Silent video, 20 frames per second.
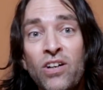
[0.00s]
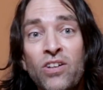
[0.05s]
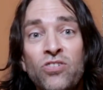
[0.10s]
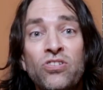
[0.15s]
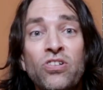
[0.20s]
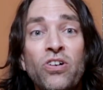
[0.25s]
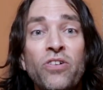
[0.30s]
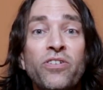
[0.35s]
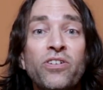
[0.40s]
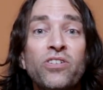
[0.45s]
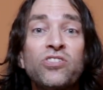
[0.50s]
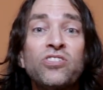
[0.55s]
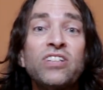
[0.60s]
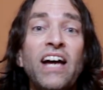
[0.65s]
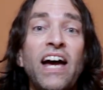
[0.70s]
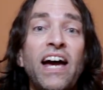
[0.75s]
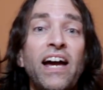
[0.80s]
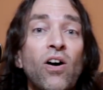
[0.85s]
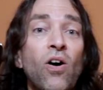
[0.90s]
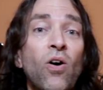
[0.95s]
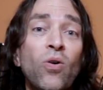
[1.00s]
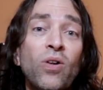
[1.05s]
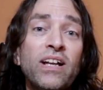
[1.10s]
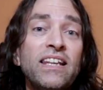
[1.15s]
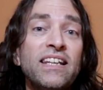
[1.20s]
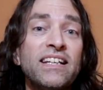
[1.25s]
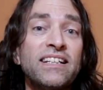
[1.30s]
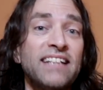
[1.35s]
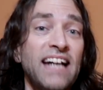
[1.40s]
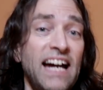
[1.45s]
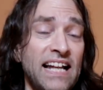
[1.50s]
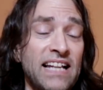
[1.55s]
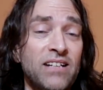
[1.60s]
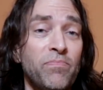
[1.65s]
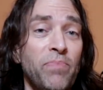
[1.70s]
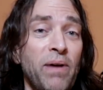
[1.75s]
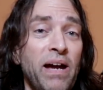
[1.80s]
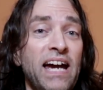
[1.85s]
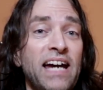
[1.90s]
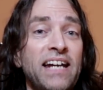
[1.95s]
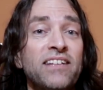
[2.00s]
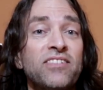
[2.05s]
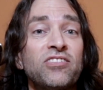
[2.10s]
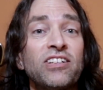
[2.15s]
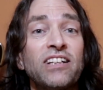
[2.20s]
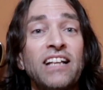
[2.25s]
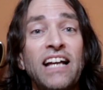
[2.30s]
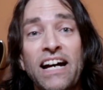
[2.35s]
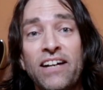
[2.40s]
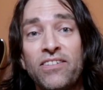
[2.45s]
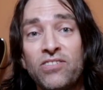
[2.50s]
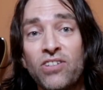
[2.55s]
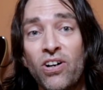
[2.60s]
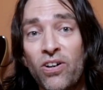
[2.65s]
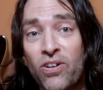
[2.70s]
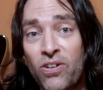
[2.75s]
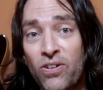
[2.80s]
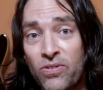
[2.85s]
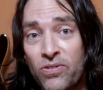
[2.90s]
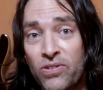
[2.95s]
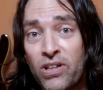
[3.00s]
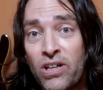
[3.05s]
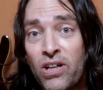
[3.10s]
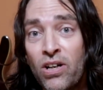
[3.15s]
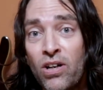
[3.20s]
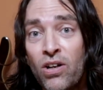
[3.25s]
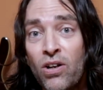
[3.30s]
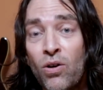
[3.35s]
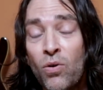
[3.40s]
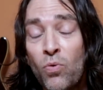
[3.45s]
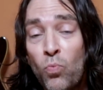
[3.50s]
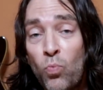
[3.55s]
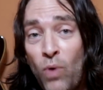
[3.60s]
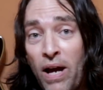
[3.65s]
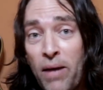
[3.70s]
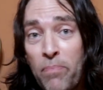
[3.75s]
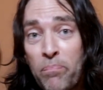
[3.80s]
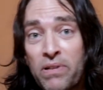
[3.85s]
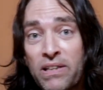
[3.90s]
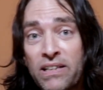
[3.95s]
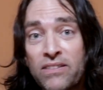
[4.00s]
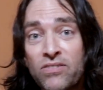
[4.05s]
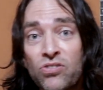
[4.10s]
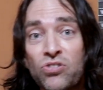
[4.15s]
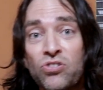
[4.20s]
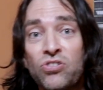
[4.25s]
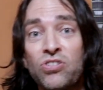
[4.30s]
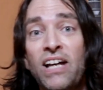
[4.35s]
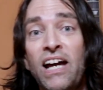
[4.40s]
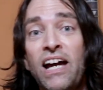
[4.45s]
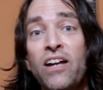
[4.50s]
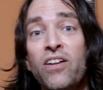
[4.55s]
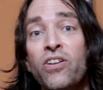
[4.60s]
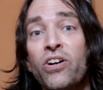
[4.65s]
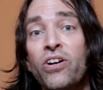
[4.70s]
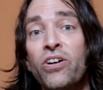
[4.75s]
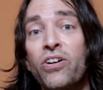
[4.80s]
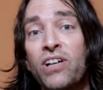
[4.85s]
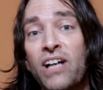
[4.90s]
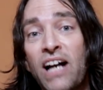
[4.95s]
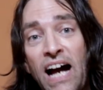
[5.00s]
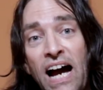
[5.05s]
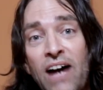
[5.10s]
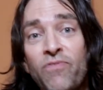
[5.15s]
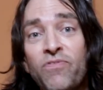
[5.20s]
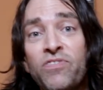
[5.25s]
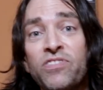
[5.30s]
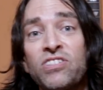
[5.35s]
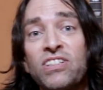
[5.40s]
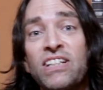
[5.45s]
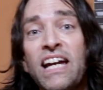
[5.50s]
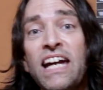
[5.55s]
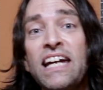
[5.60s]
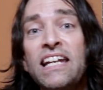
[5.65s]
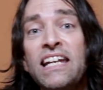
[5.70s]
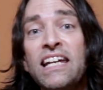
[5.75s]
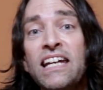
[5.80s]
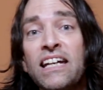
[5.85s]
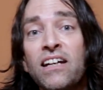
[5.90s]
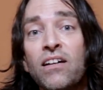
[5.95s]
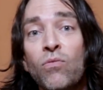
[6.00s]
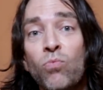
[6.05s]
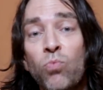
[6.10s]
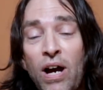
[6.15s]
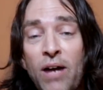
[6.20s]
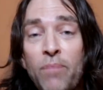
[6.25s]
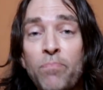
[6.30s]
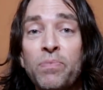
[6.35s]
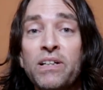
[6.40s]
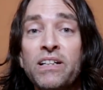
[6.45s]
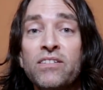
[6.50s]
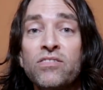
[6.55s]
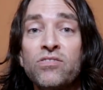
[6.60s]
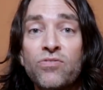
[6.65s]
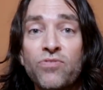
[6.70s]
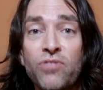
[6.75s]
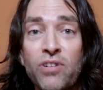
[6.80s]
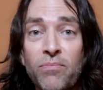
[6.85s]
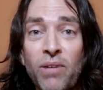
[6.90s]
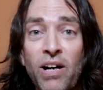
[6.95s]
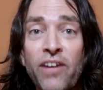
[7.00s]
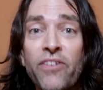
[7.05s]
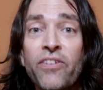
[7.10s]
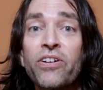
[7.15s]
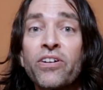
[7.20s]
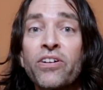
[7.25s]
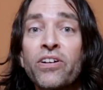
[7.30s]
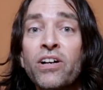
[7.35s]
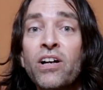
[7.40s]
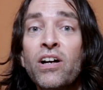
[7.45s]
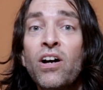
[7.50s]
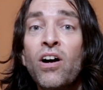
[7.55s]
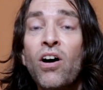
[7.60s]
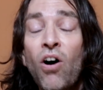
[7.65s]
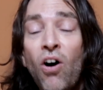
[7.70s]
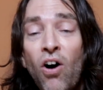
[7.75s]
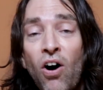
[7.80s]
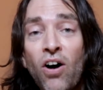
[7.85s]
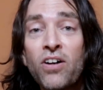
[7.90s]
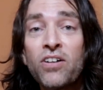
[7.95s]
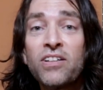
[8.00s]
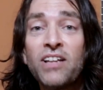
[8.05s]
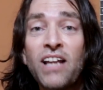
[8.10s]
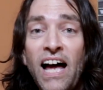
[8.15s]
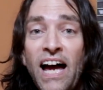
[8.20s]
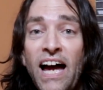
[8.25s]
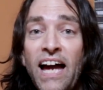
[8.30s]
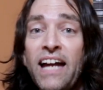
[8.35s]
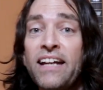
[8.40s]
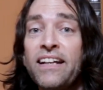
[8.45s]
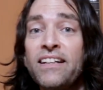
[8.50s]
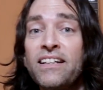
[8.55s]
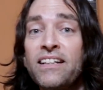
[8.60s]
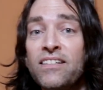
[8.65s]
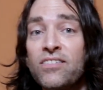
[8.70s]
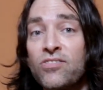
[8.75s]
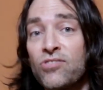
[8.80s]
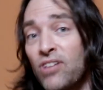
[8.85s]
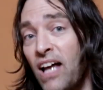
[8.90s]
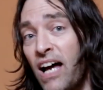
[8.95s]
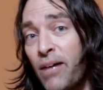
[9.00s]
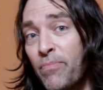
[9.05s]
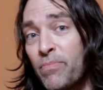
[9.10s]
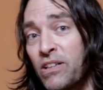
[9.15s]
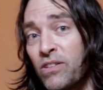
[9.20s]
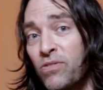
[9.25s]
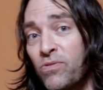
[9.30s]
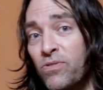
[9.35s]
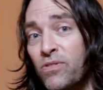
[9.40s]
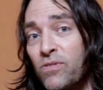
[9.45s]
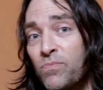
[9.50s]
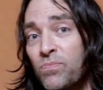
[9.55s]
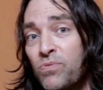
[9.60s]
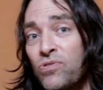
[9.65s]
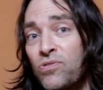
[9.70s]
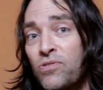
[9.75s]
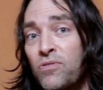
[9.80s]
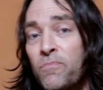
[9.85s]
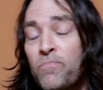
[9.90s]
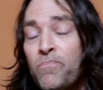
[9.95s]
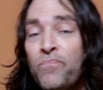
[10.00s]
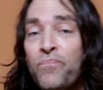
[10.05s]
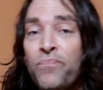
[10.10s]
So they're saying only the Taliban is allowed to own weapons, and they're confiscating weapons from other hardline Islamic groups.